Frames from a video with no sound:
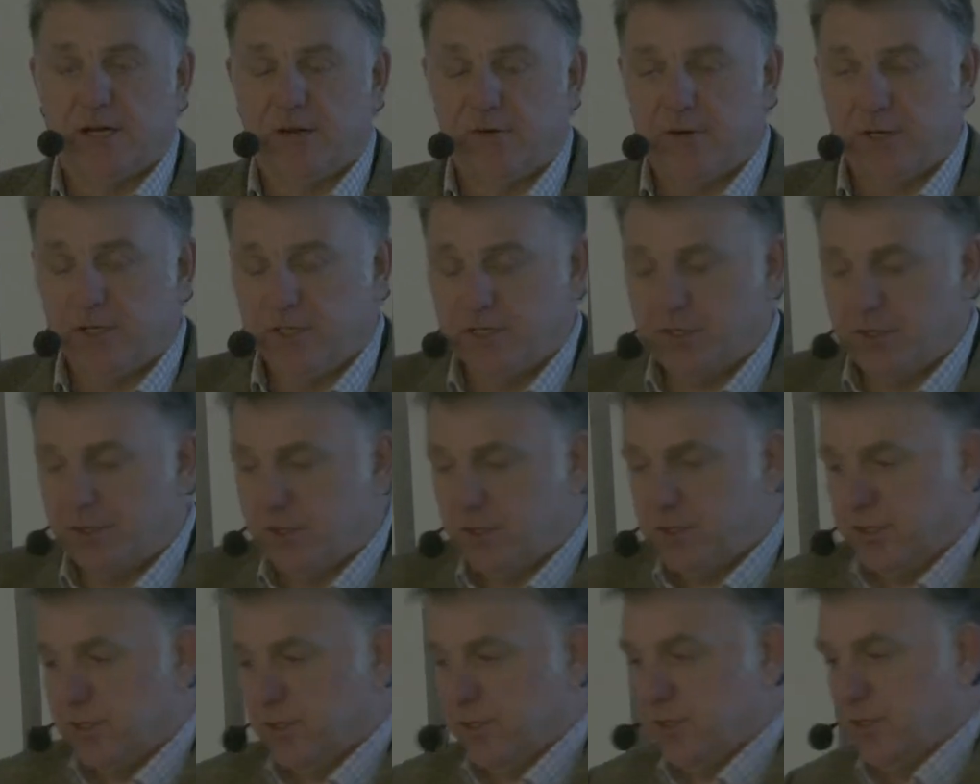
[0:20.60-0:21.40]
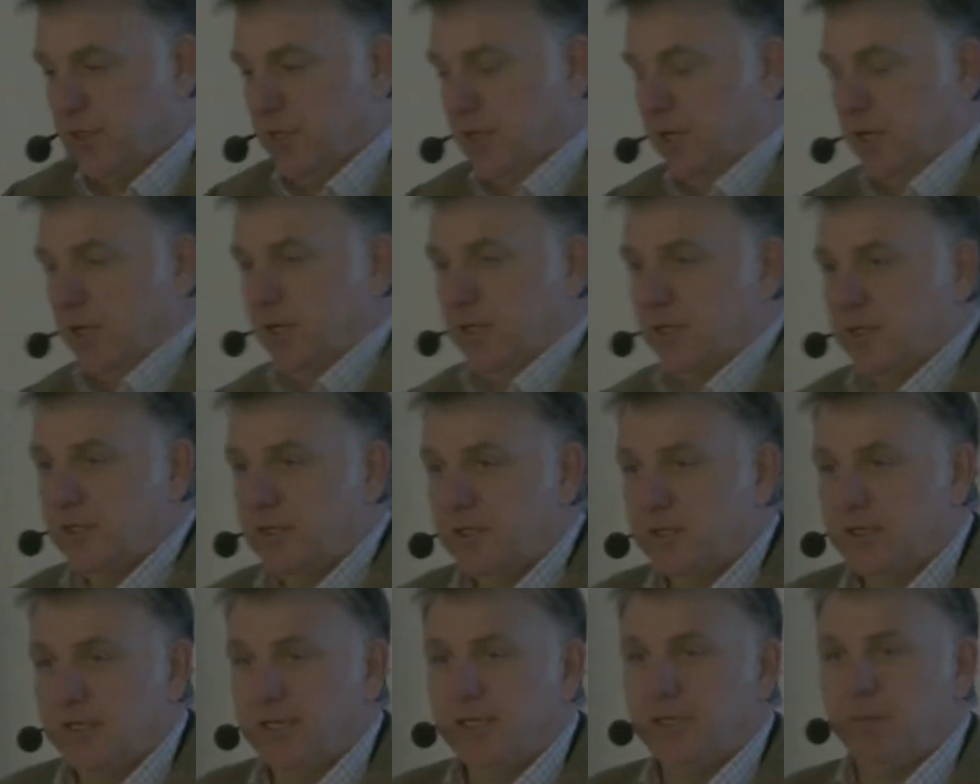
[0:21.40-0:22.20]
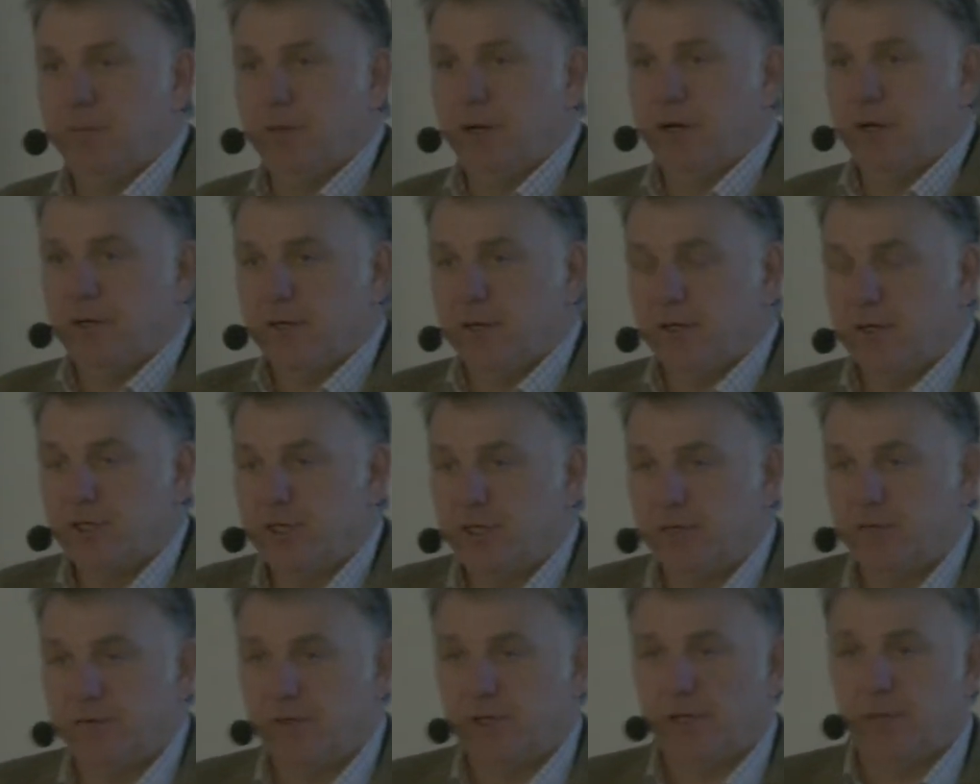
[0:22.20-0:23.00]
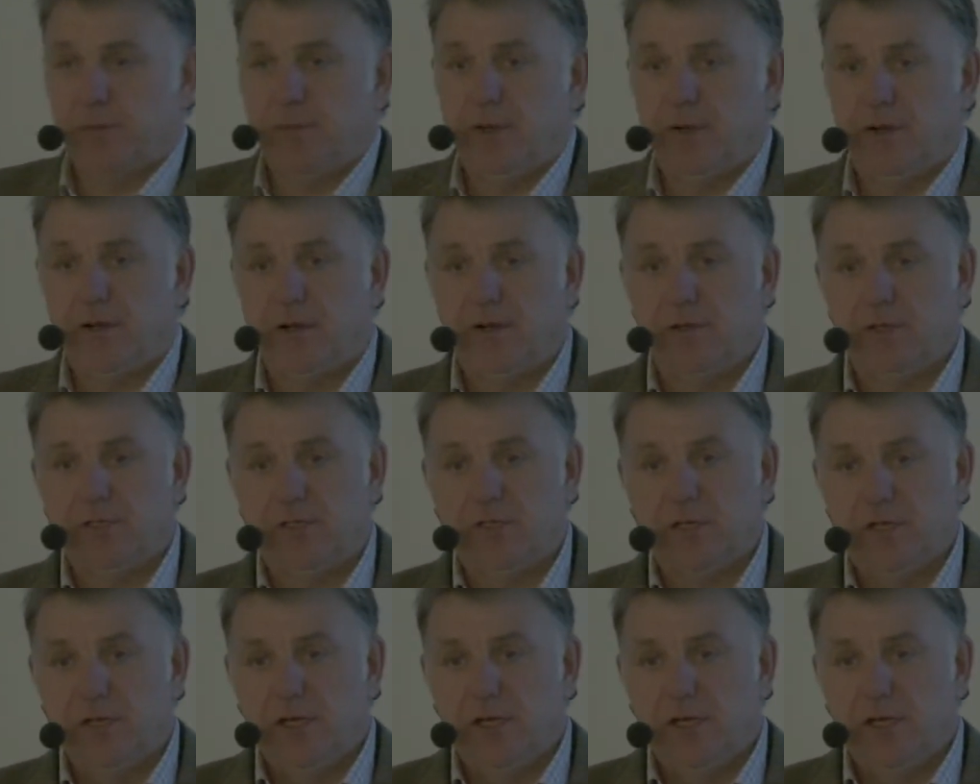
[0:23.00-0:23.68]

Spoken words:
Heritage Trust, the lead partner in Drifting Apart,